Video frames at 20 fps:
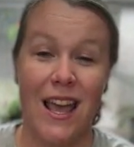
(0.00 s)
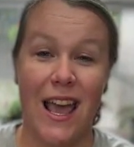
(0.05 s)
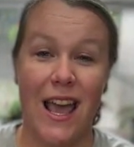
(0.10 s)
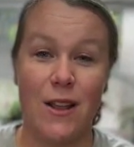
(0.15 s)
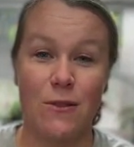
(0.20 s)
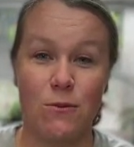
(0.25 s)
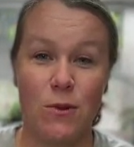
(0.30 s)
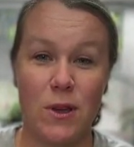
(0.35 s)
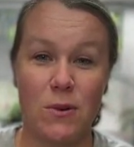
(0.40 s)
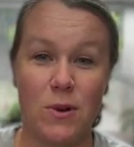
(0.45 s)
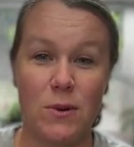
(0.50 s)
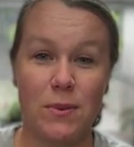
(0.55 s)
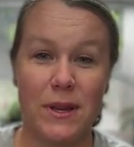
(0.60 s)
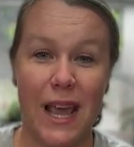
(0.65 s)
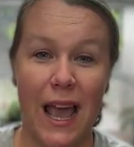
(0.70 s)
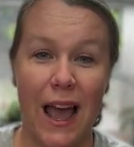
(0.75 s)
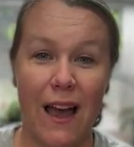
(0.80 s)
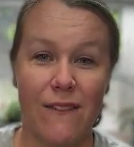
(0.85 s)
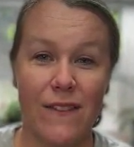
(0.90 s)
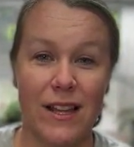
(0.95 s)
and we would be
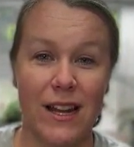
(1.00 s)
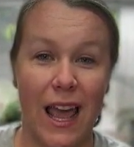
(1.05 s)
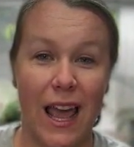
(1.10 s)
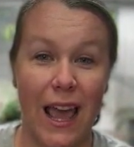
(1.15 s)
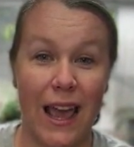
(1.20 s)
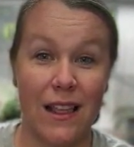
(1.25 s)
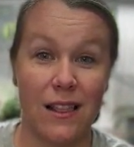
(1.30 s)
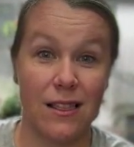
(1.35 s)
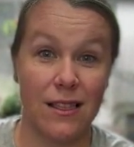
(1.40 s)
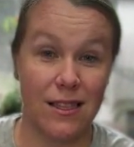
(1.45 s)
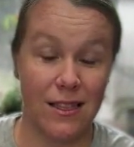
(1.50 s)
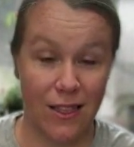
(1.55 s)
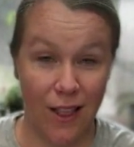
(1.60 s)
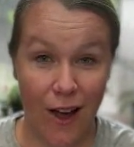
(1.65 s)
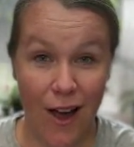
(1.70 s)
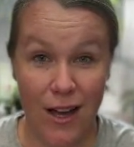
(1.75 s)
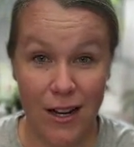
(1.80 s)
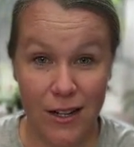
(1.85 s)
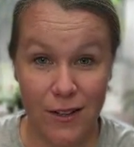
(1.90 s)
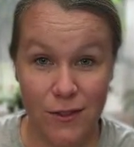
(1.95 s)
having a
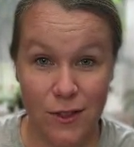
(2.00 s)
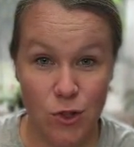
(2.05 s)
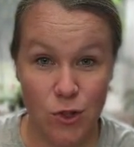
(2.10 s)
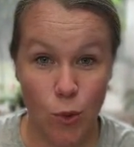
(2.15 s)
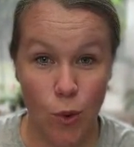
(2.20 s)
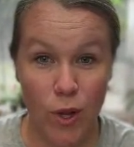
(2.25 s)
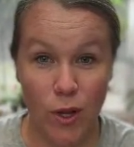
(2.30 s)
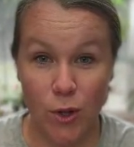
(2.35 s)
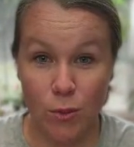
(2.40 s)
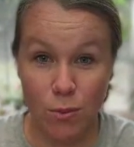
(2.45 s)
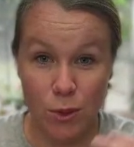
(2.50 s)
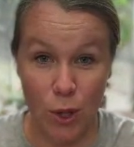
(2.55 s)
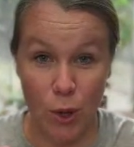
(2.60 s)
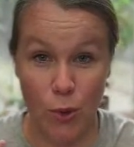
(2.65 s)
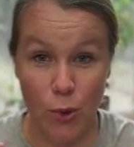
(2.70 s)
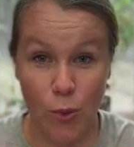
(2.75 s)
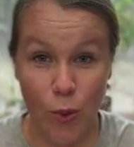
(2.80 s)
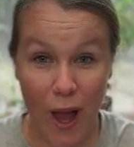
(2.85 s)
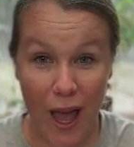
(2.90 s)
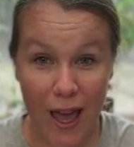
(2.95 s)
lot of soil
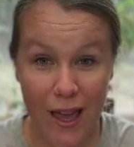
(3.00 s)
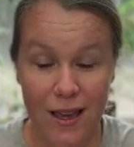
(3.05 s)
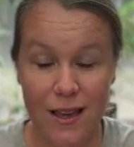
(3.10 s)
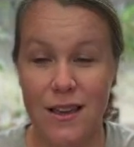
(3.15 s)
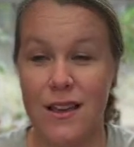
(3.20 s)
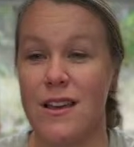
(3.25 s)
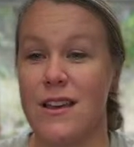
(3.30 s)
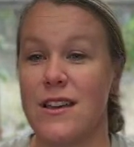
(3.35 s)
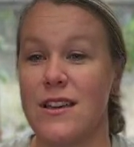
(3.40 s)
blown away.